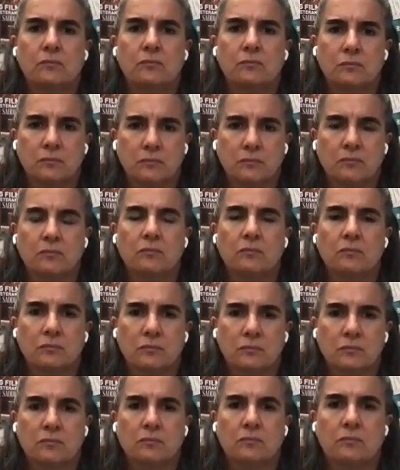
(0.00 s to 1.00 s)

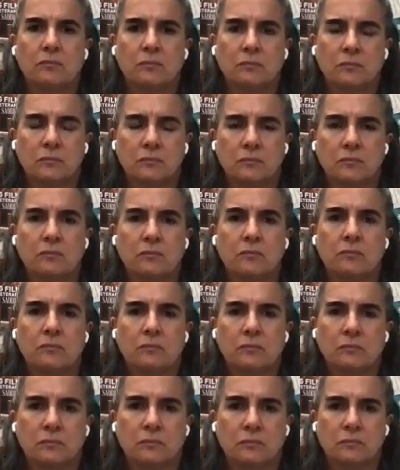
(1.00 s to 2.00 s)

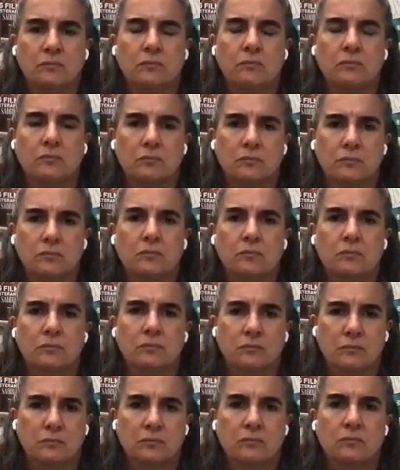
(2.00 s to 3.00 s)

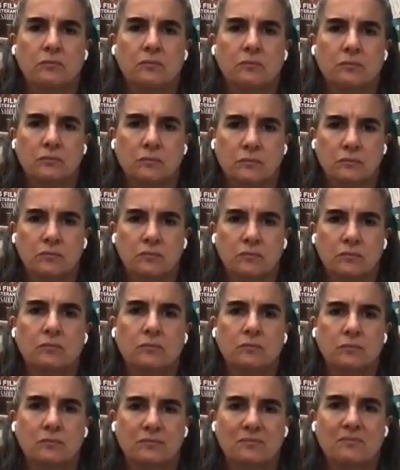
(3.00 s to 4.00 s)

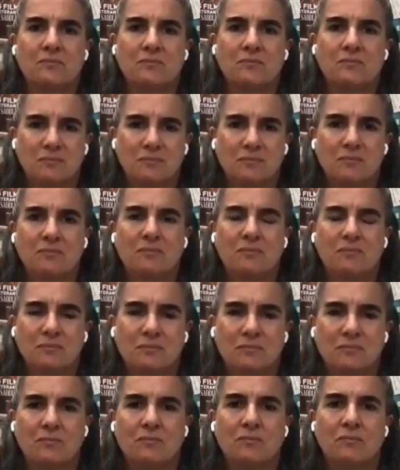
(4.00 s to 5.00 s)

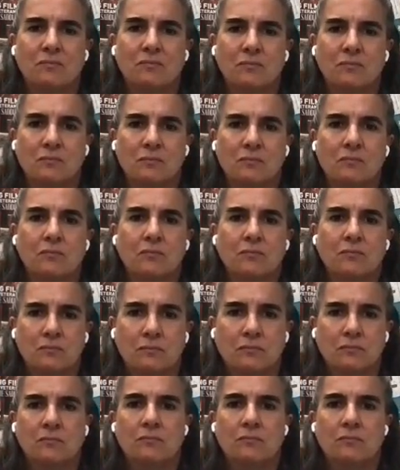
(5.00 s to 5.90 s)
This person isn't speaking.